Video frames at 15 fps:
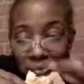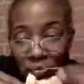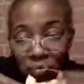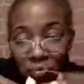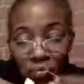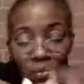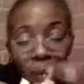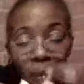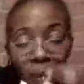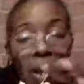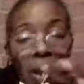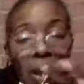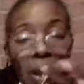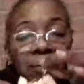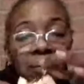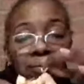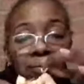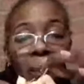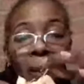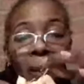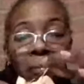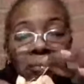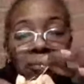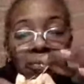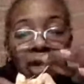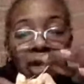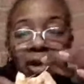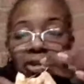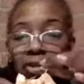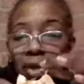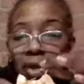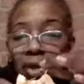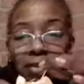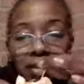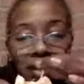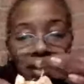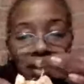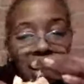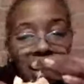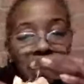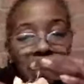I know I look like a hot mess eating it, but this is good.